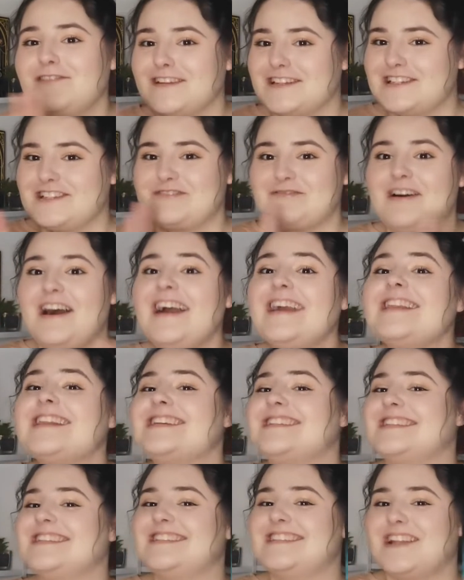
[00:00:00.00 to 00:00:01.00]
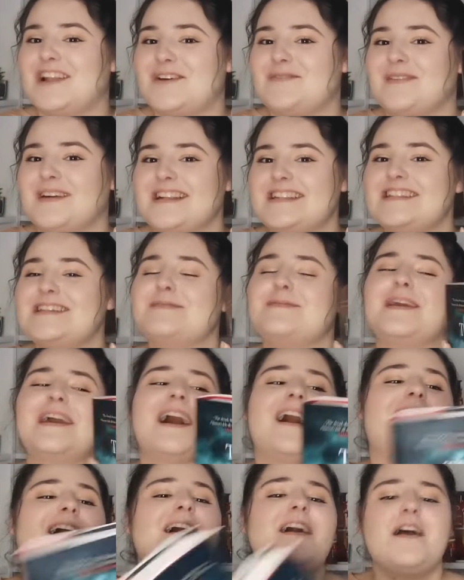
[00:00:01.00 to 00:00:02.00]
which is why this is still on my
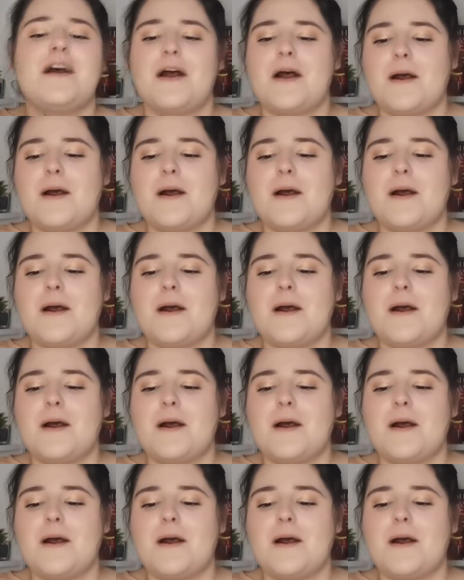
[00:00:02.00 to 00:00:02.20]
TBR.